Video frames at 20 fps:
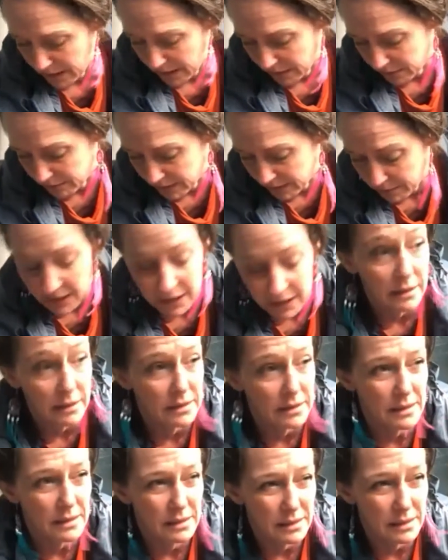3
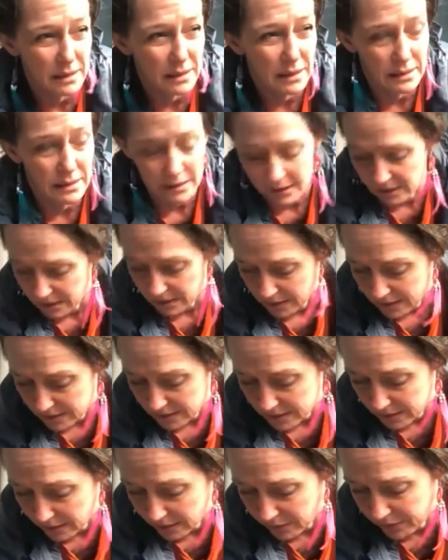minutes, isn't it?
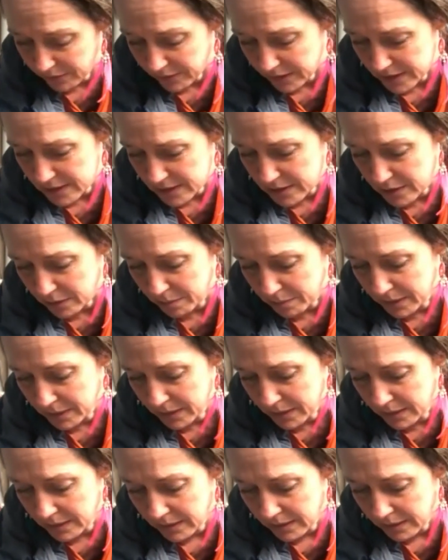So if I stop
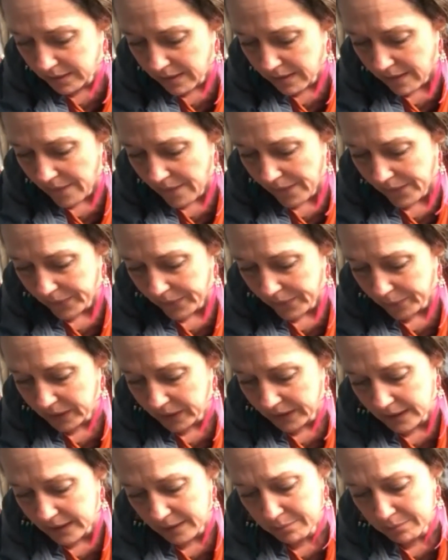at, we
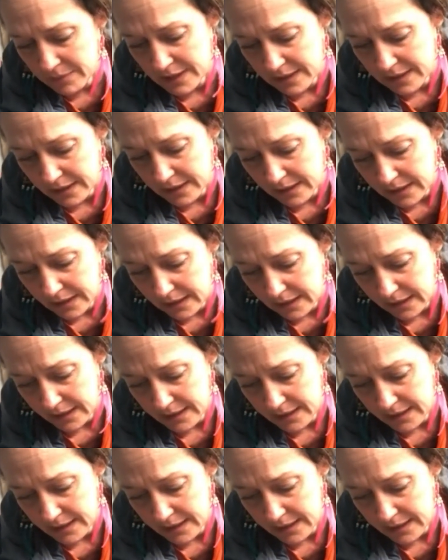can empty the